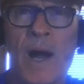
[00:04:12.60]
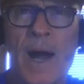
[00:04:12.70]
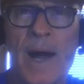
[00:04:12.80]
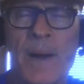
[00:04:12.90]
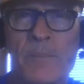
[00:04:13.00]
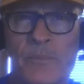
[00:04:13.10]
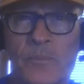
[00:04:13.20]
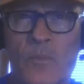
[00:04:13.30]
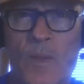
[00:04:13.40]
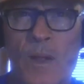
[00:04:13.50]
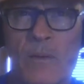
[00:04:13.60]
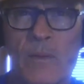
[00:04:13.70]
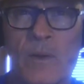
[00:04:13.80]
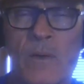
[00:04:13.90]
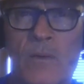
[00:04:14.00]
um,
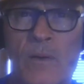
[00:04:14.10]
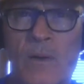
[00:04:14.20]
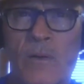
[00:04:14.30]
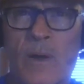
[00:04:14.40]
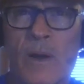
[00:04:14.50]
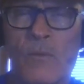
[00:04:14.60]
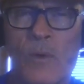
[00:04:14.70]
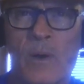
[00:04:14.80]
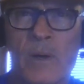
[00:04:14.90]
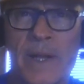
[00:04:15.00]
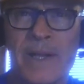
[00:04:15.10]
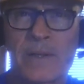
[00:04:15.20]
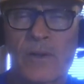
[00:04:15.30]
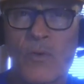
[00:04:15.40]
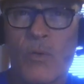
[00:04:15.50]
we're
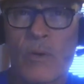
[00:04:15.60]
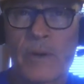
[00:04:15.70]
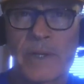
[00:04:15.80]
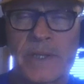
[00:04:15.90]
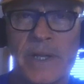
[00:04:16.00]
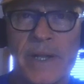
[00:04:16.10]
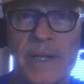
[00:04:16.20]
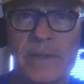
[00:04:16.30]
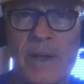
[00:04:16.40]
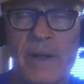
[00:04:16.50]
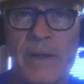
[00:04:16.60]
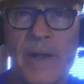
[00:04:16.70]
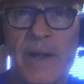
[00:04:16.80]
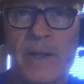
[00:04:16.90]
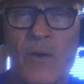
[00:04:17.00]
in quarantine
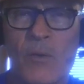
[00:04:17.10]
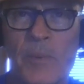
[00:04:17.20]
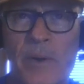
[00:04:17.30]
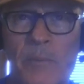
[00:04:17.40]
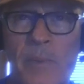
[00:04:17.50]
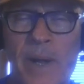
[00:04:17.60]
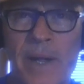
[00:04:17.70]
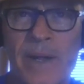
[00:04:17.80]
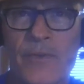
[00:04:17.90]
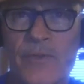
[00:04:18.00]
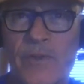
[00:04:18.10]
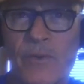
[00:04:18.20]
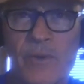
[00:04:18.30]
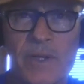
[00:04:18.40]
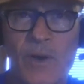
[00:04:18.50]
and I hope everybody is
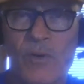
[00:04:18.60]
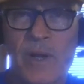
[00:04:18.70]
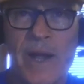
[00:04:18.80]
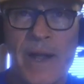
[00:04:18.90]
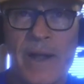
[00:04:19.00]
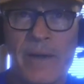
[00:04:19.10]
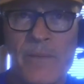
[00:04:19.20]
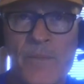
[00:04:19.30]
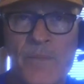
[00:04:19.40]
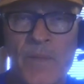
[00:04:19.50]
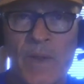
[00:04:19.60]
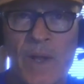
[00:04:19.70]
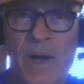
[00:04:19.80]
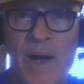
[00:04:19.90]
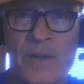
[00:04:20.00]
doing okay
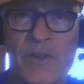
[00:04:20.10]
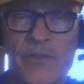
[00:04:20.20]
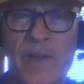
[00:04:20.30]
I just